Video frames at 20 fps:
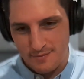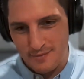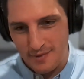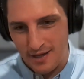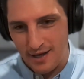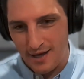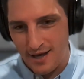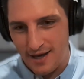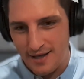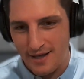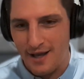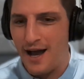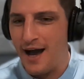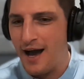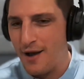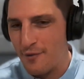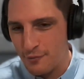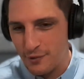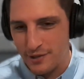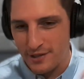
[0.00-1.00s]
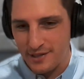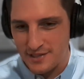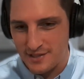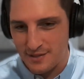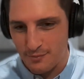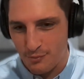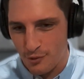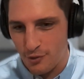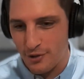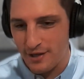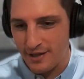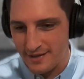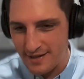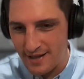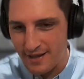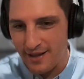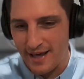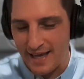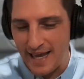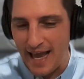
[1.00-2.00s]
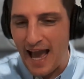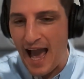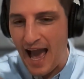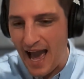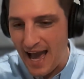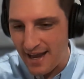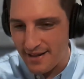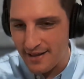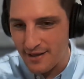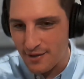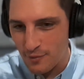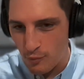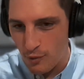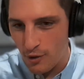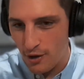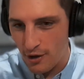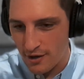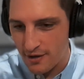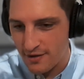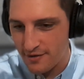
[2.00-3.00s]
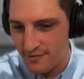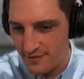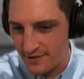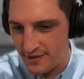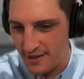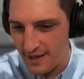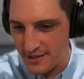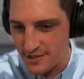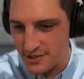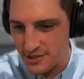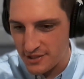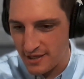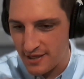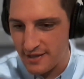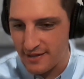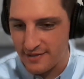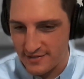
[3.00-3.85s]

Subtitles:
aren't really supporting. They're like adding work for the engineer.